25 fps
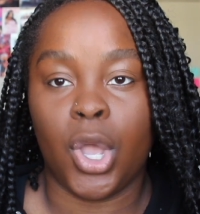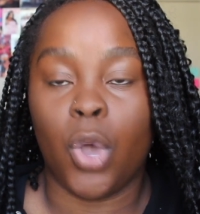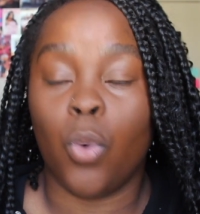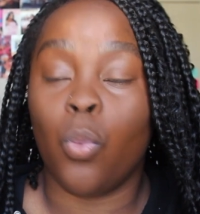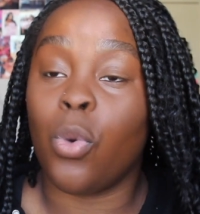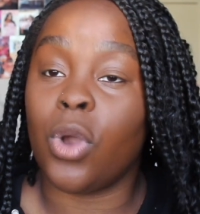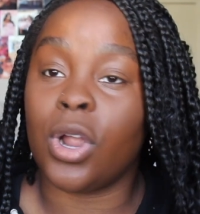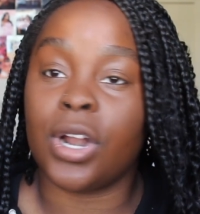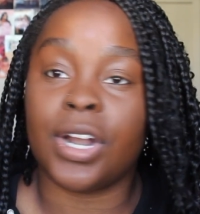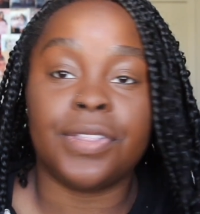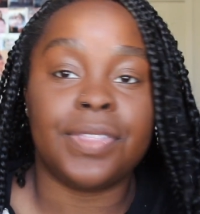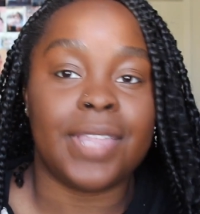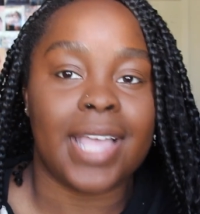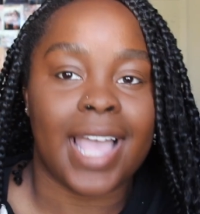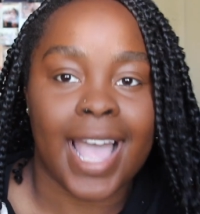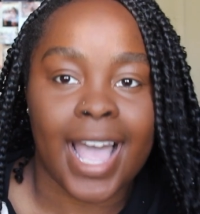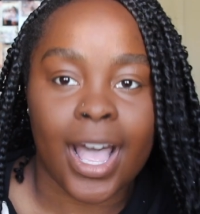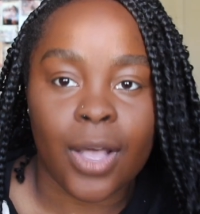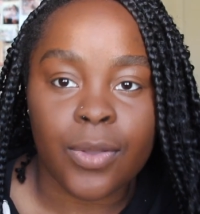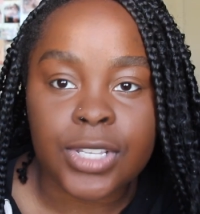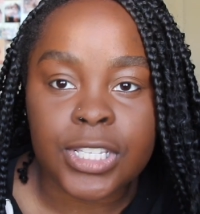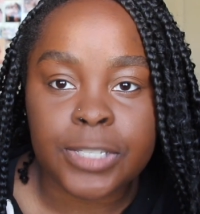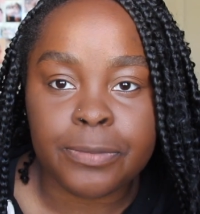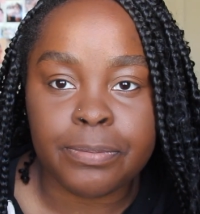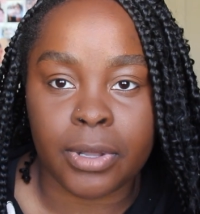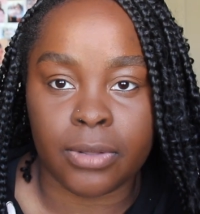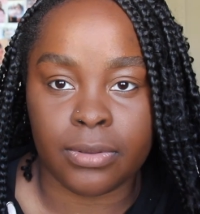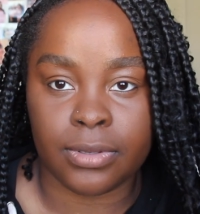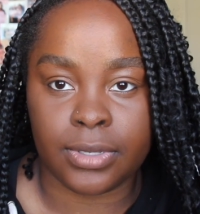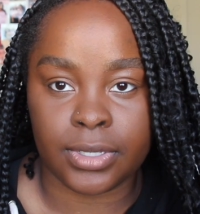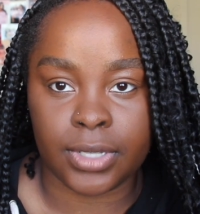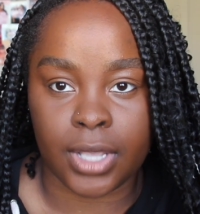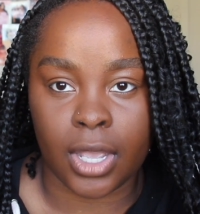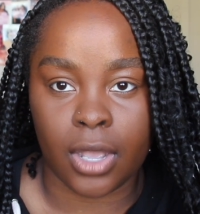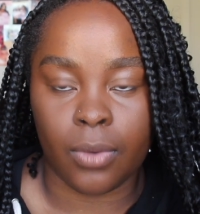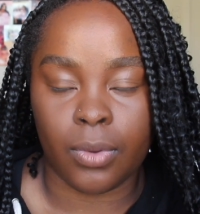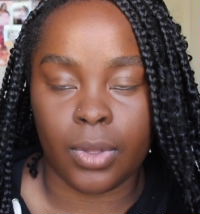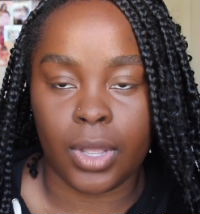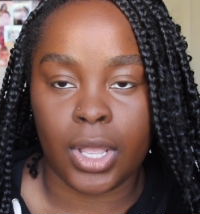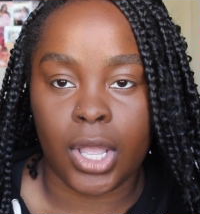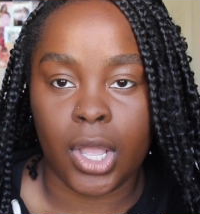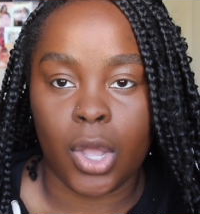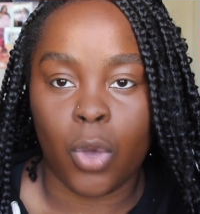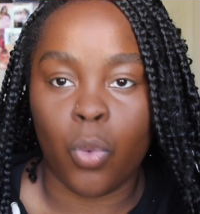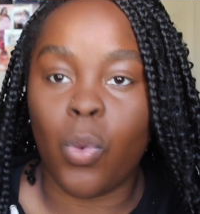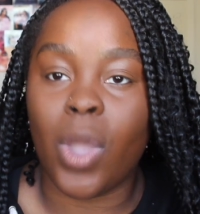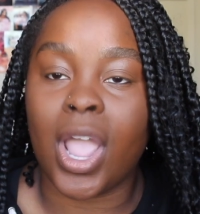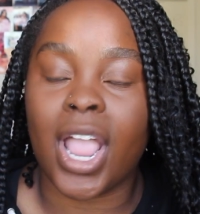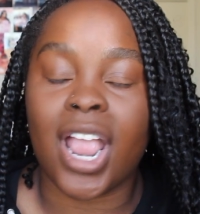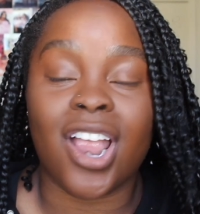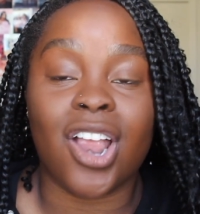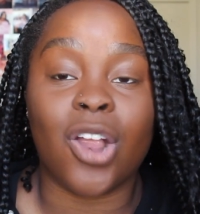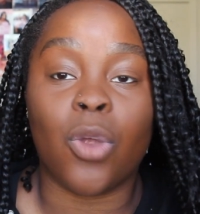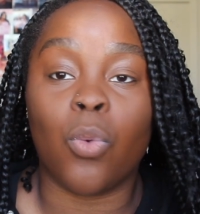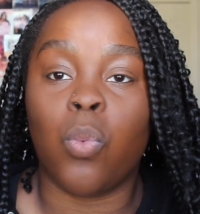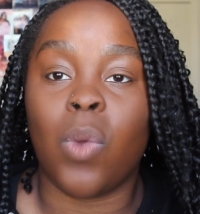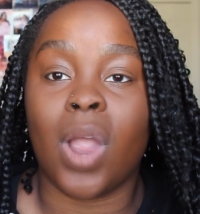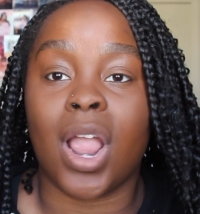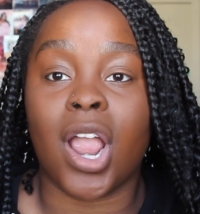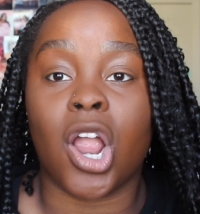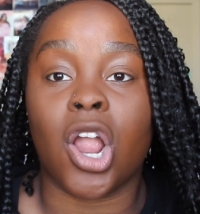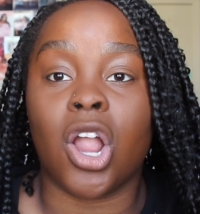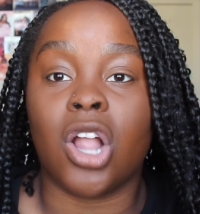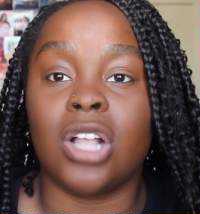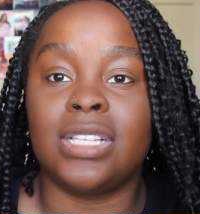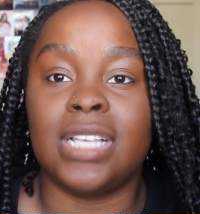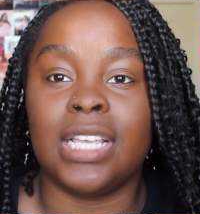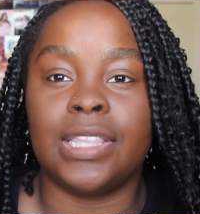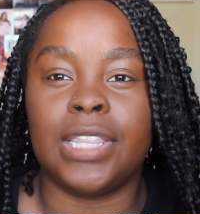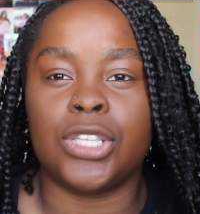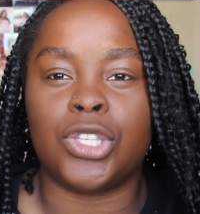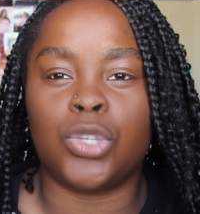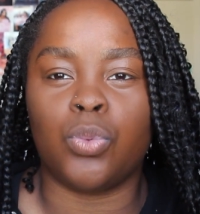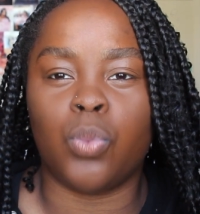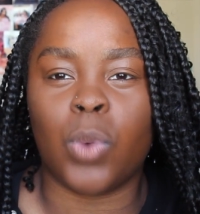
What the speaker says: Where did the houseboats go? Where did